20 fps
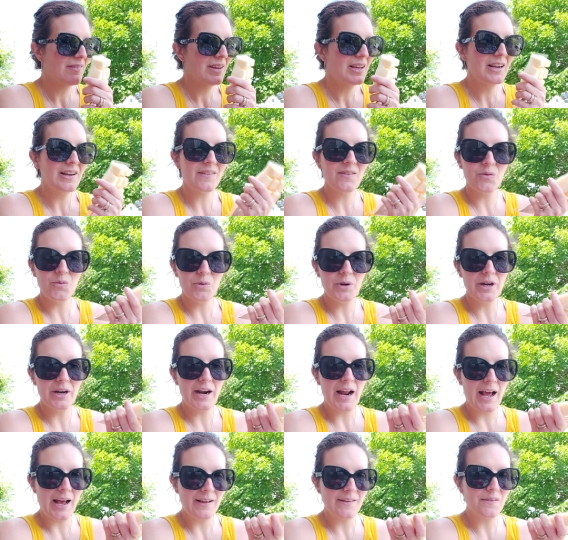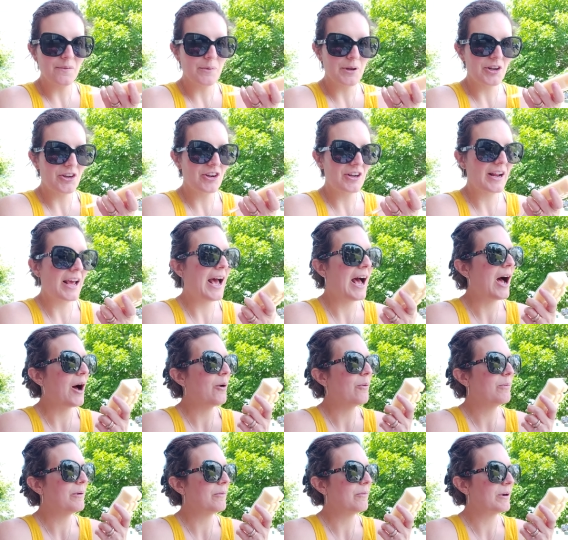He doesn't wear it as much
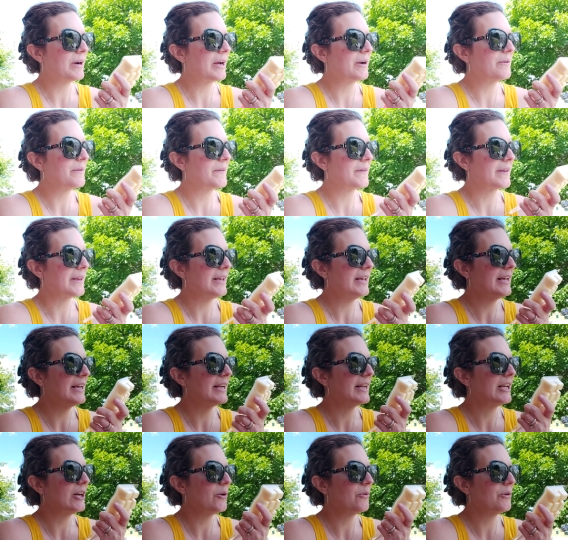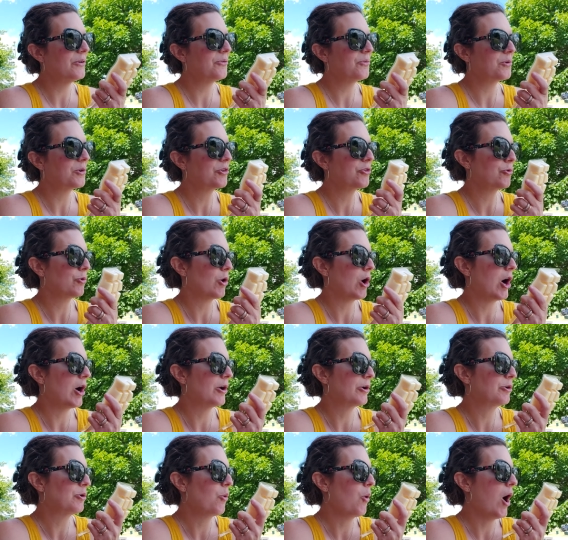now, but when I was a kid, he always wore
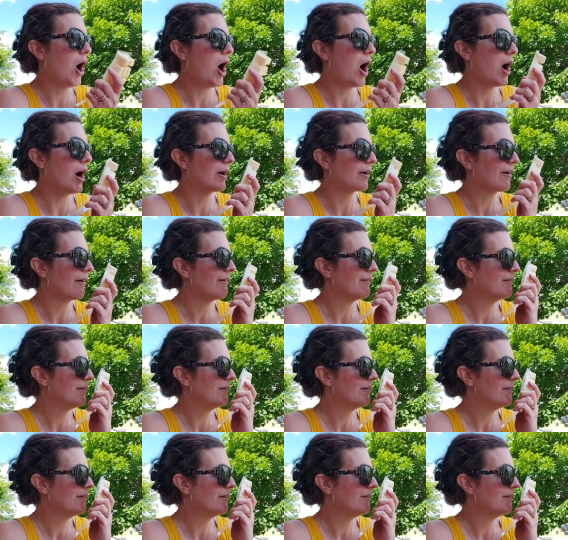Drakkar Noir.